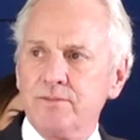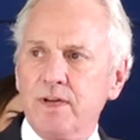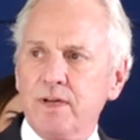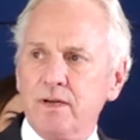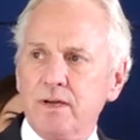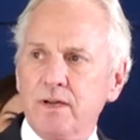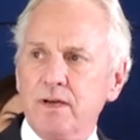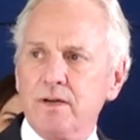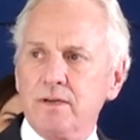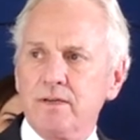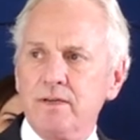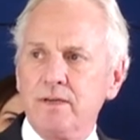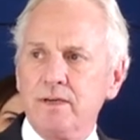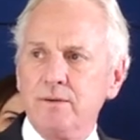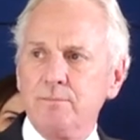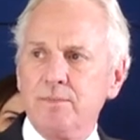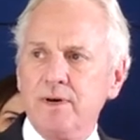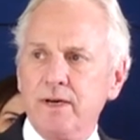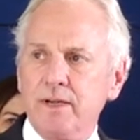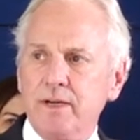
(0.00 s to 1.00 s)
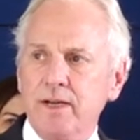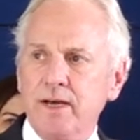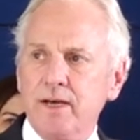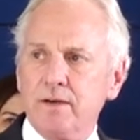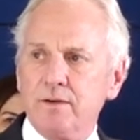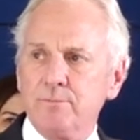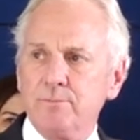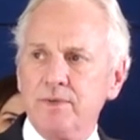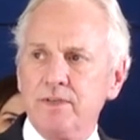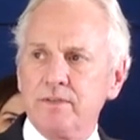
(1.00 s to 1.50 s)
not locked anybody
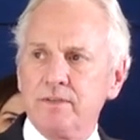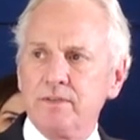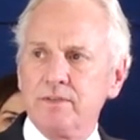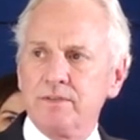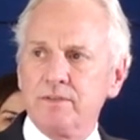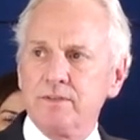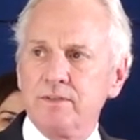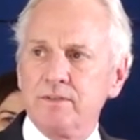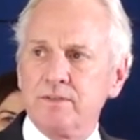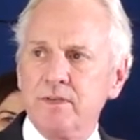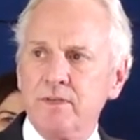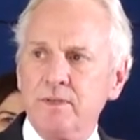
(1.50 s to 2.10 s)
out of businesses.